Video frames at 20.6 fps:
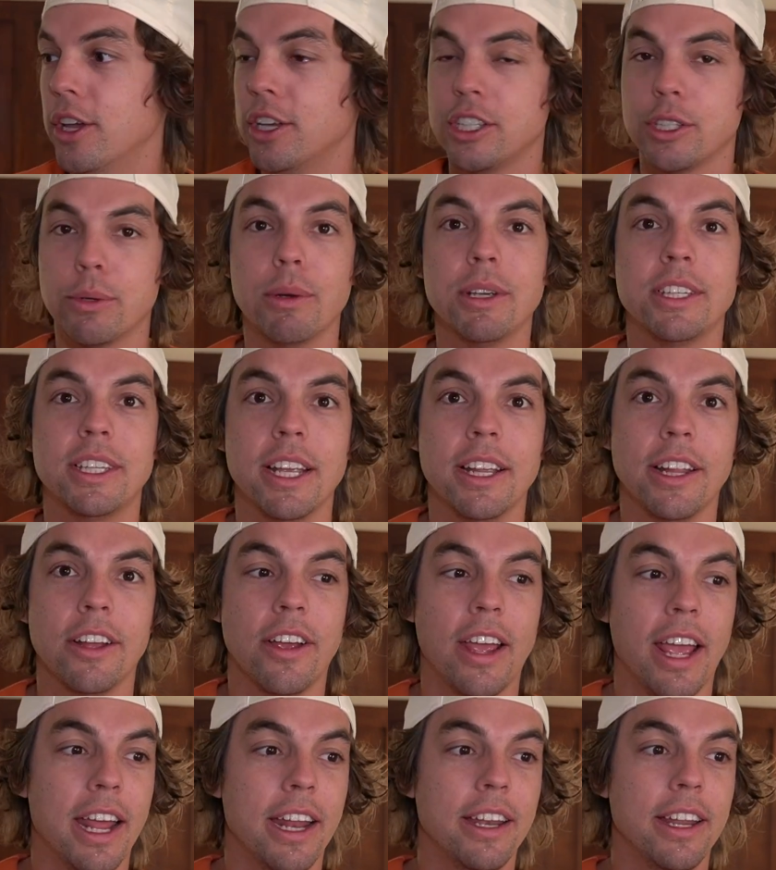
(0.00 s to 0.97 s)
So we're sitting
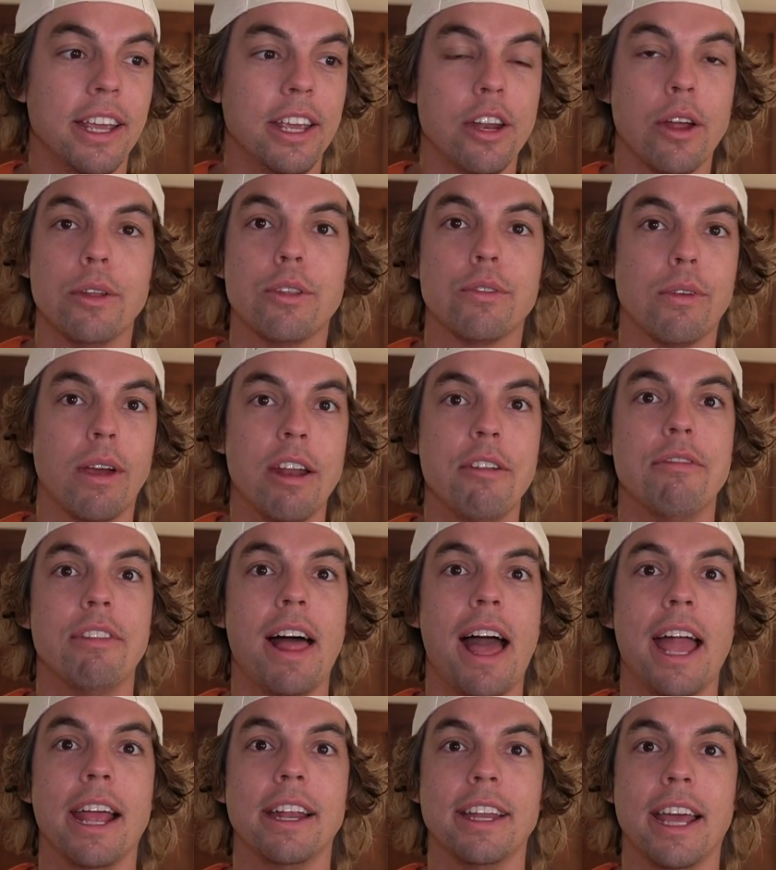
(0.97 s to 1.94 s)
there and, you know, it's red
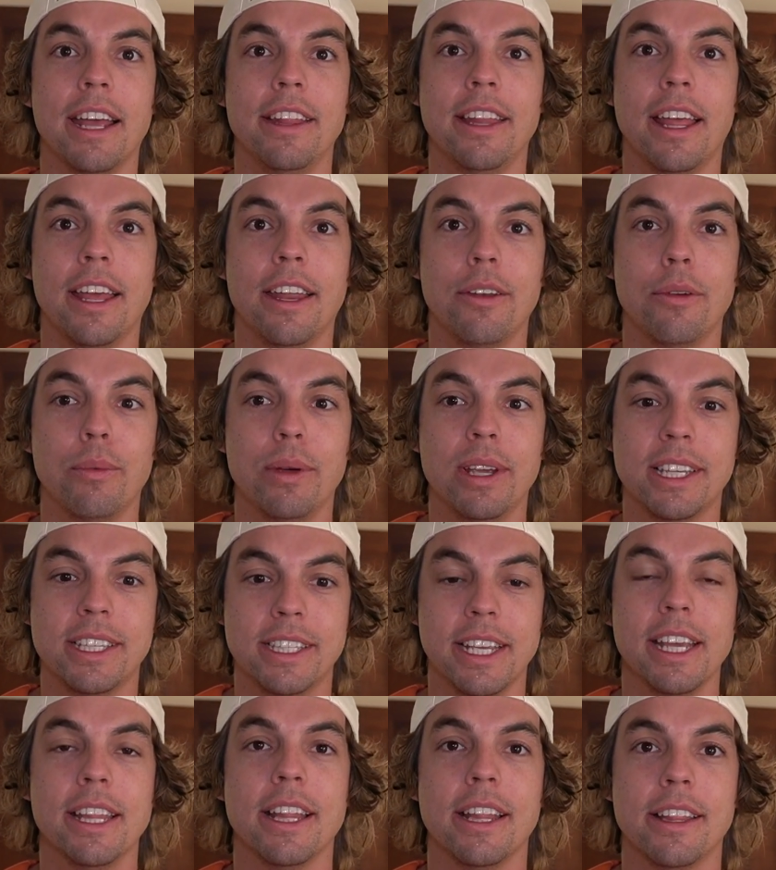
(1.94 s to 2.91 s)
flagged, and then we
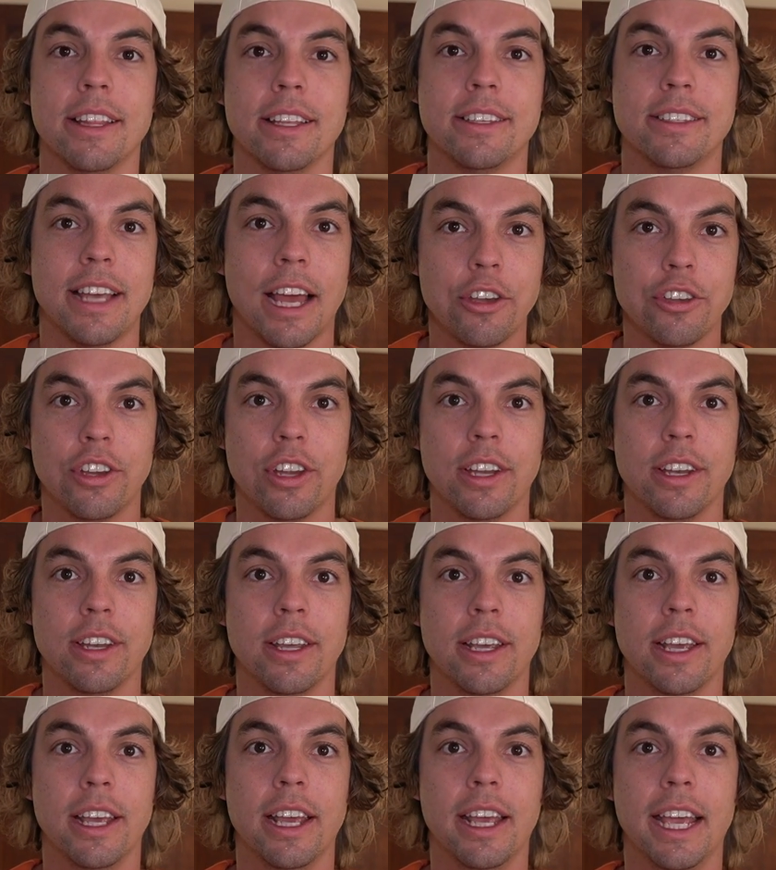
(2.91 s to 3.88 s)
see that the session
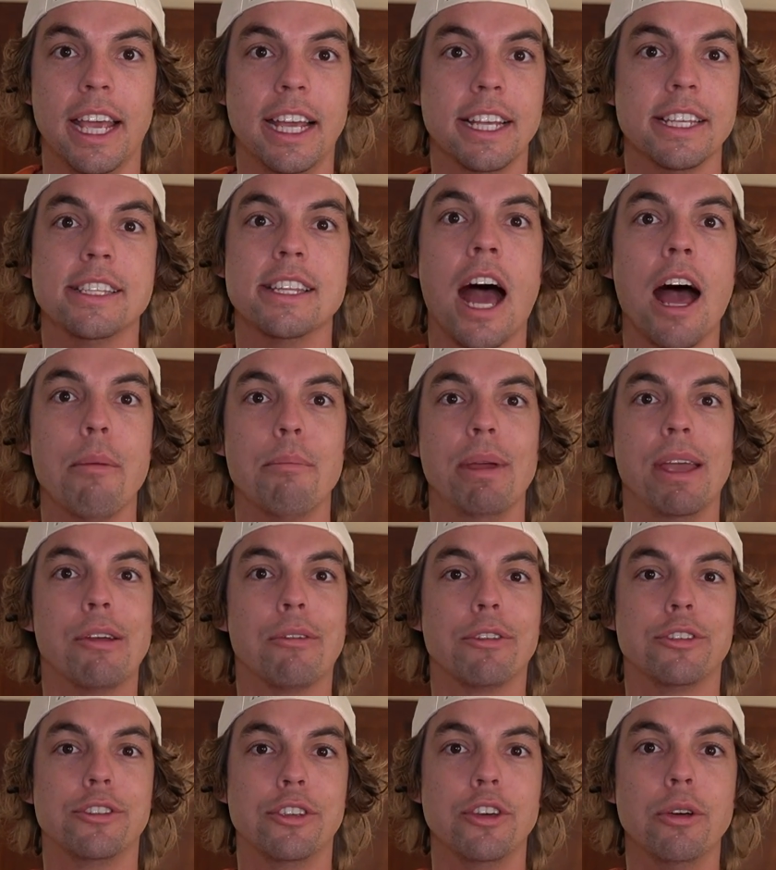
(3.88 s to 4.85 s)
is not being
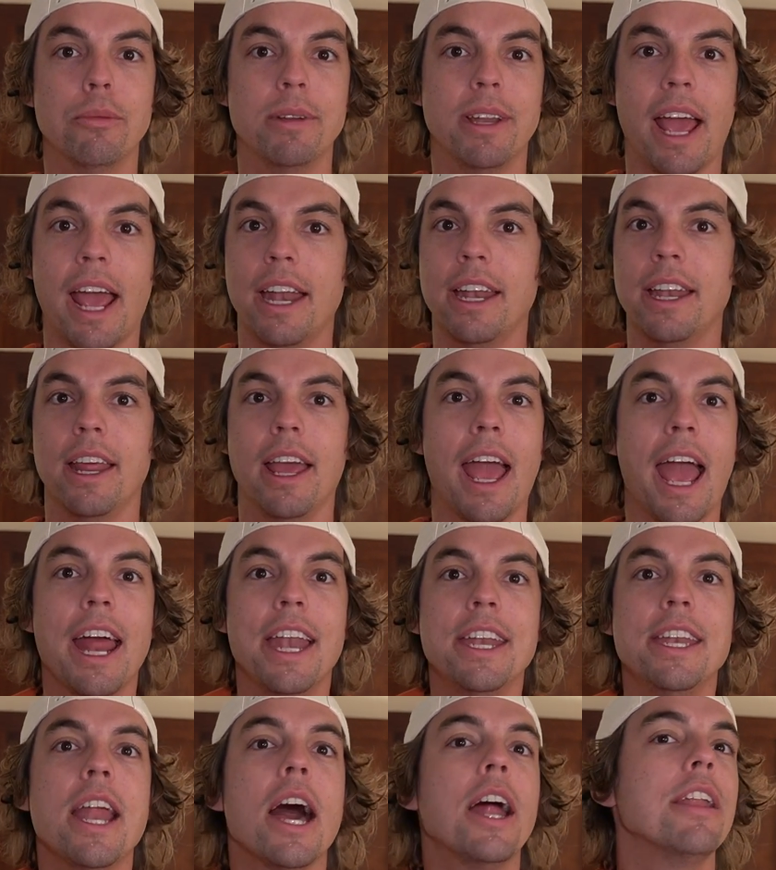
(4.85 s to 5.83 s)
resumed, and,
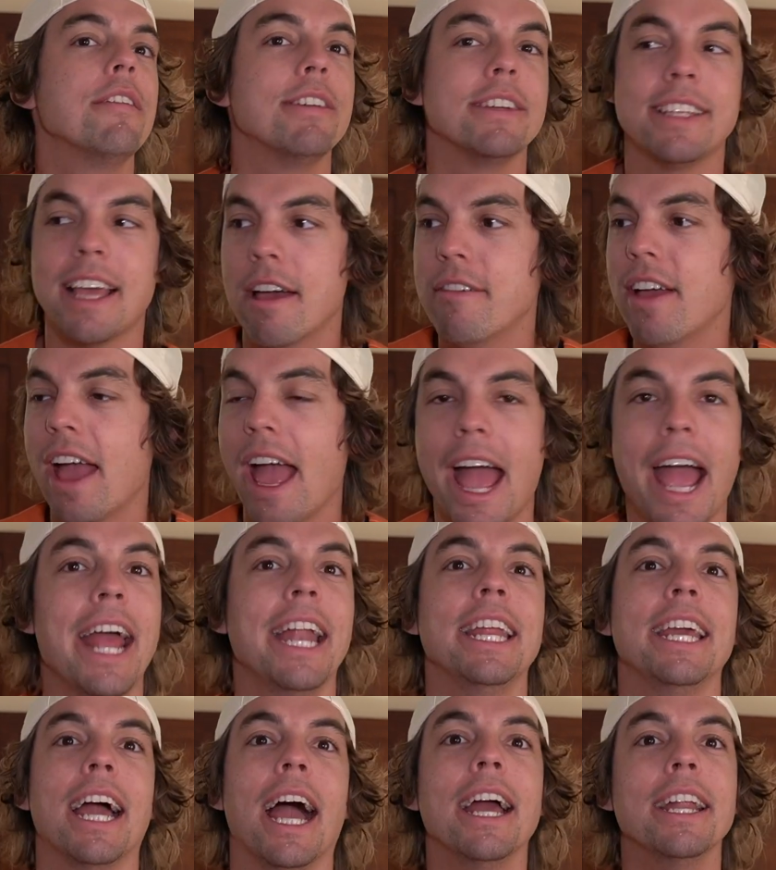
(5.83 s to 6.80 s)
and none of us have
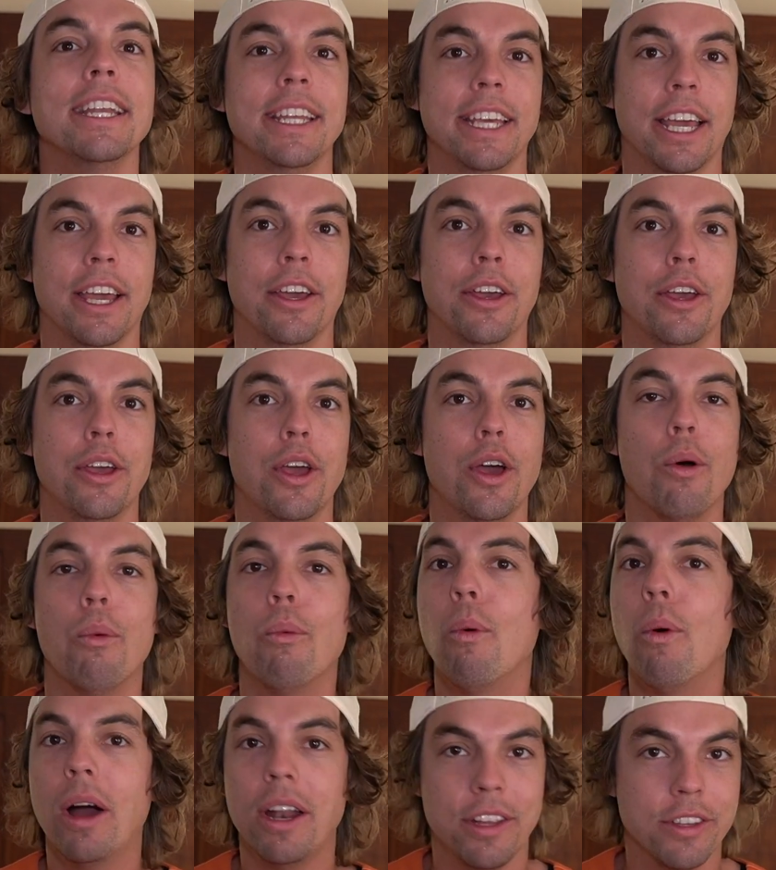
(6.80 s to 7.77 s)
any idea
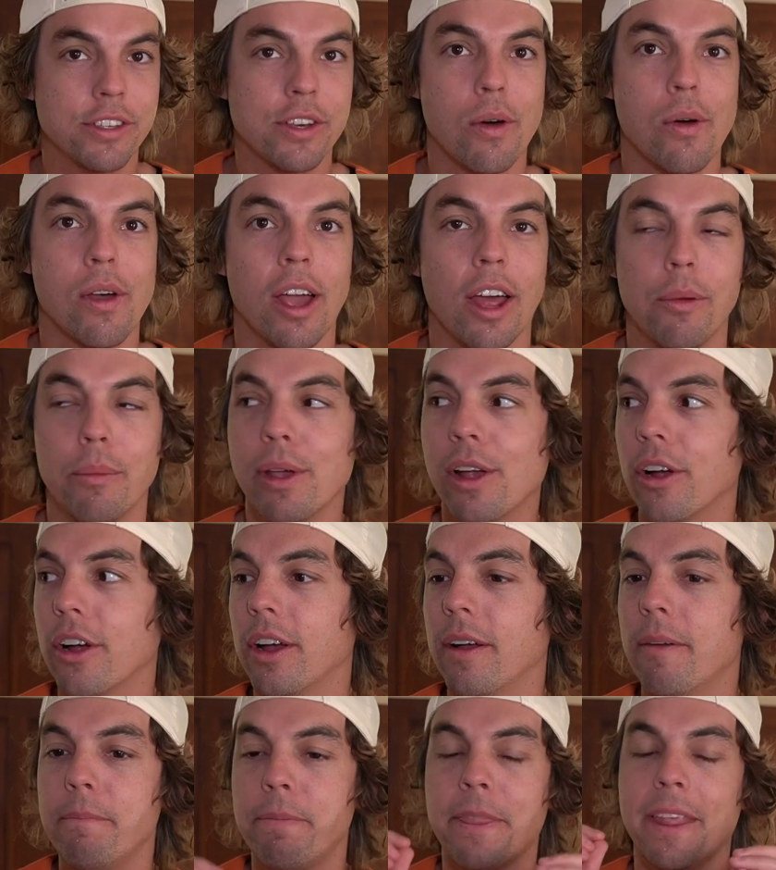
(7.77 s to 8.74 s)
what is going on. We
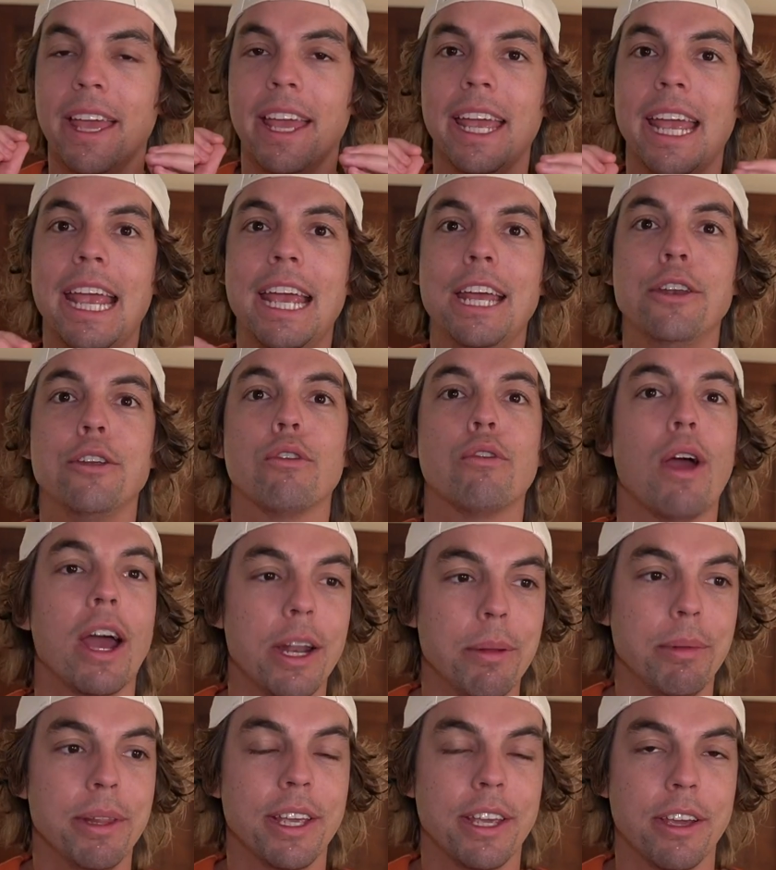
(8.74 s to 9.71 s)
are
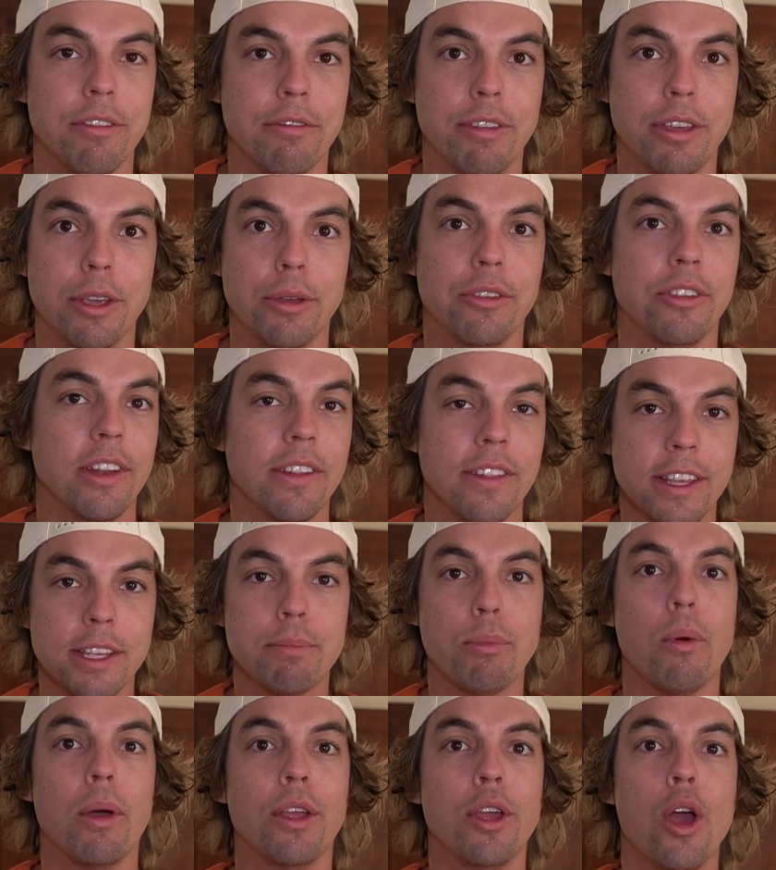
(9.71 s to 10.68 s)
incredibly confused. And at this
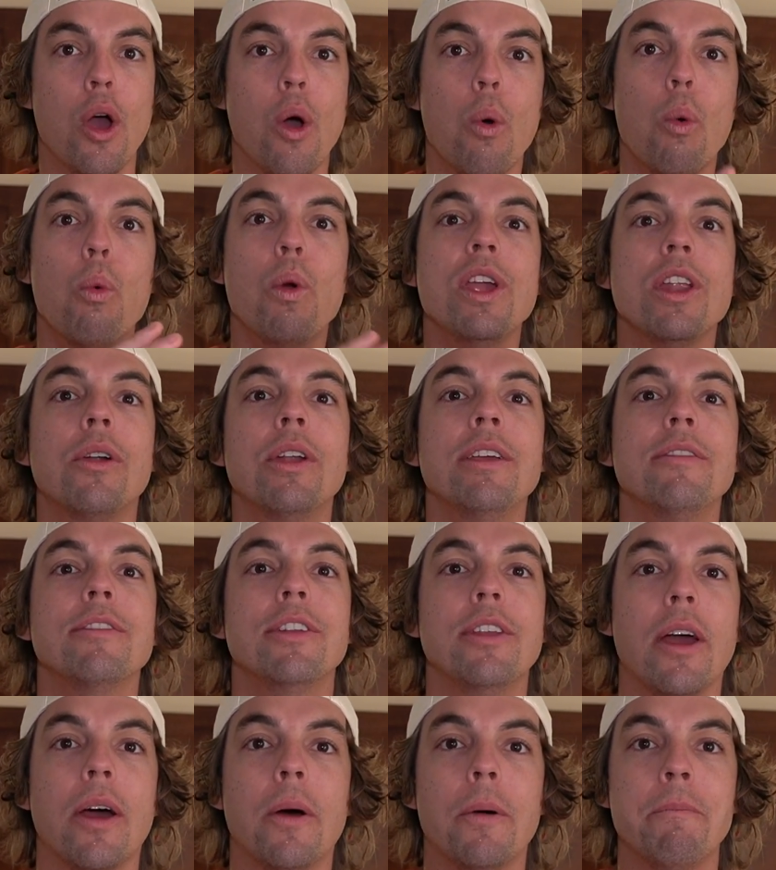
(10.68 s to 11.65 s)
point, we don't
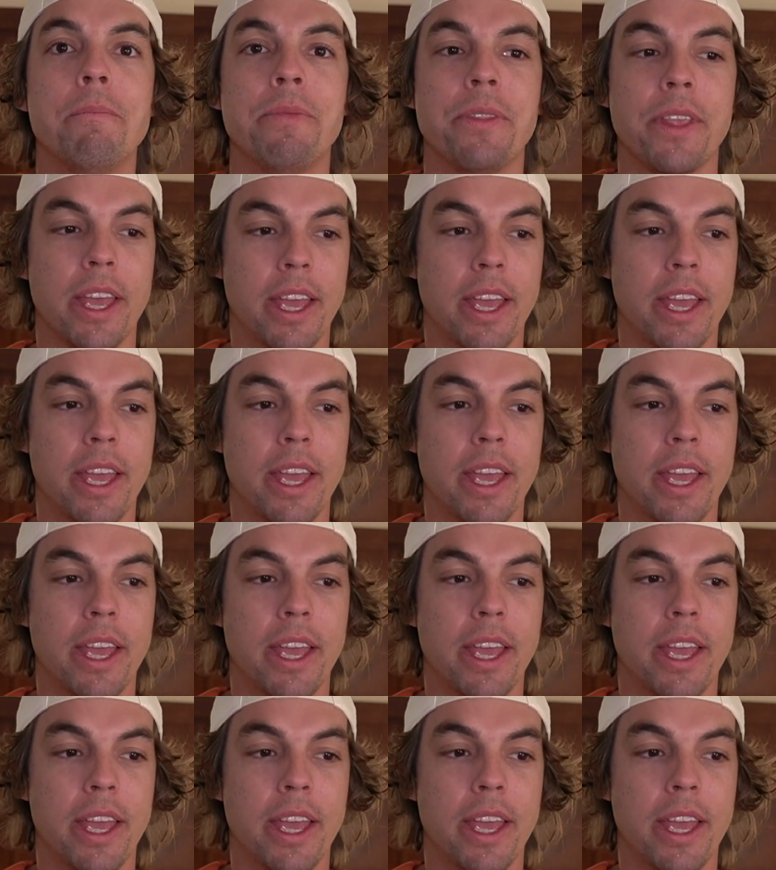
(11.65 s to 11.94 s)
even know